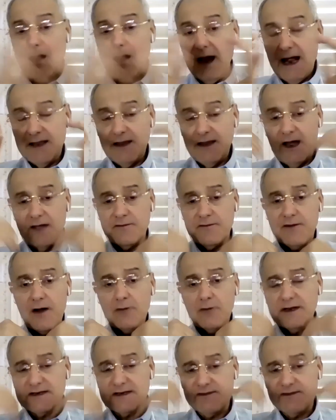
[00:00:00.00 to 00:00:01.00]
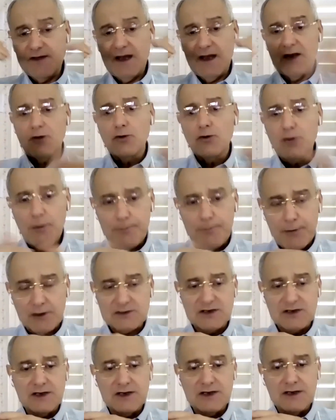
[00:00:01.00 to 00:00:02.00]
And I found it's very good
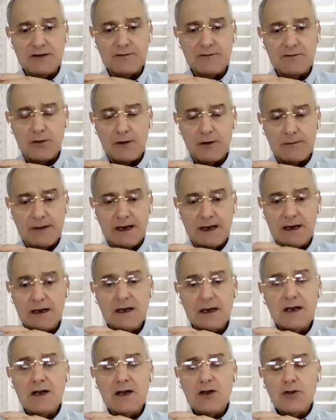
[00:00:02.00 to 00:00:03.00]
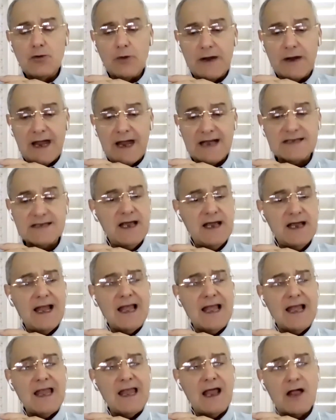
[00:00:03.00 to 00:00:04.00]
opportunity for me to get a
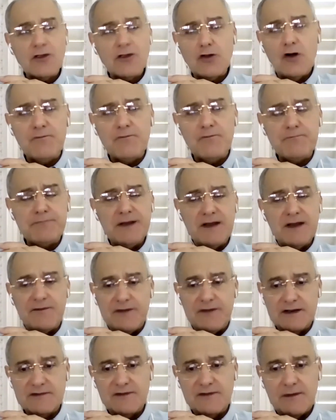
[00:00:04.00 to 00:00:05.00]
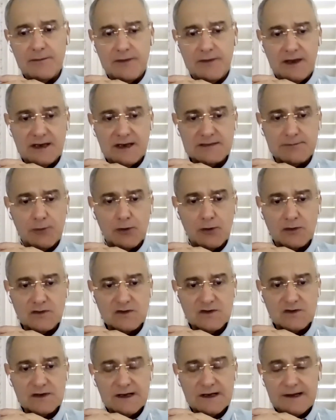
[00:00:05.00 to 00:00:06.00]
lot of benefit from these
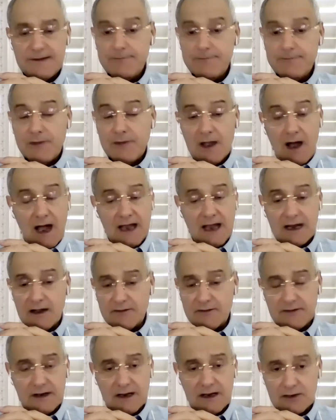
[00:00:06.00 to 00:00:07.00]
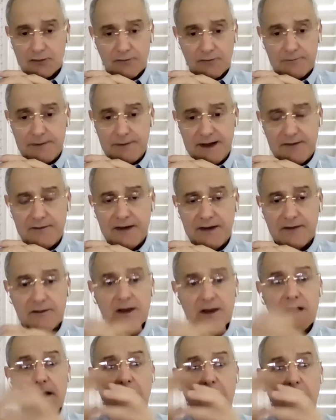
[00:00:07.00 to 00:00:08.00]
books. I got a lot of benefit.
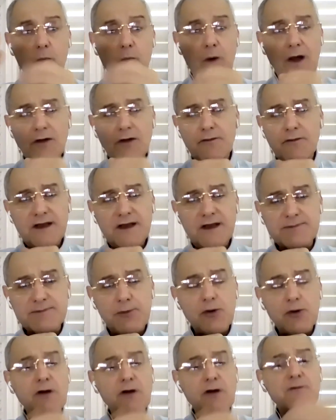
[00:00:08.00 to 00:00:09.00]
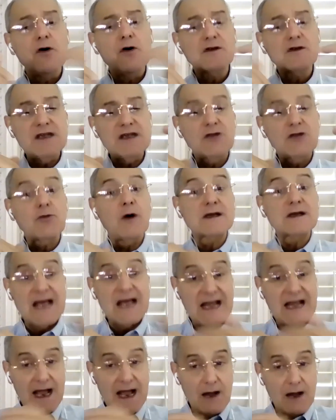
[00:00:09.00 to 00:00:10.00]
One of these books, of course, it was
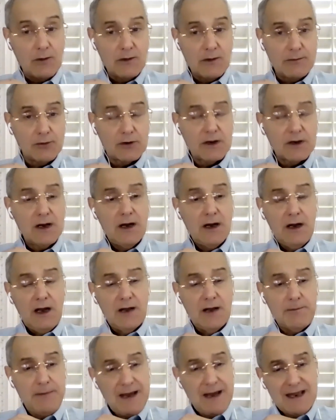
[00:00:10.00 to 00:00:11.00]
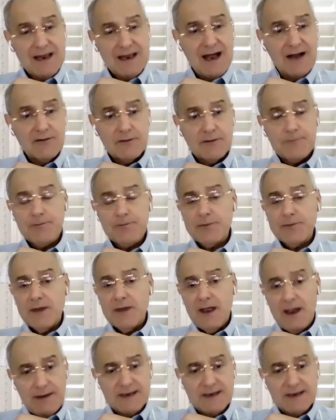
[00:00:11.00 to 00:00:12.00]
Al-Hawi book. It means that
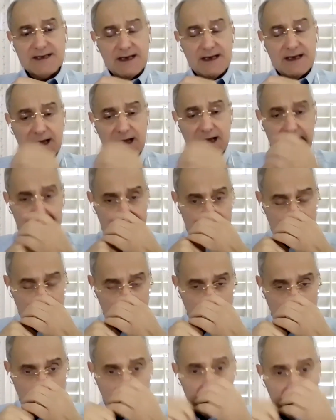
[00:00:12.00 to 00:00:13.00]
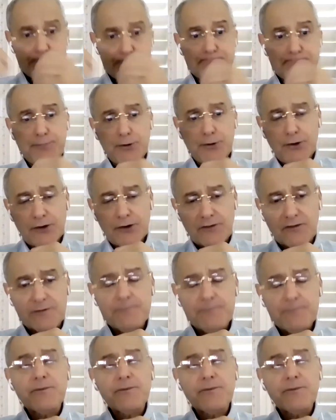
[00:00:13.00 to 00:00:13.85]
Ibn Sina, he put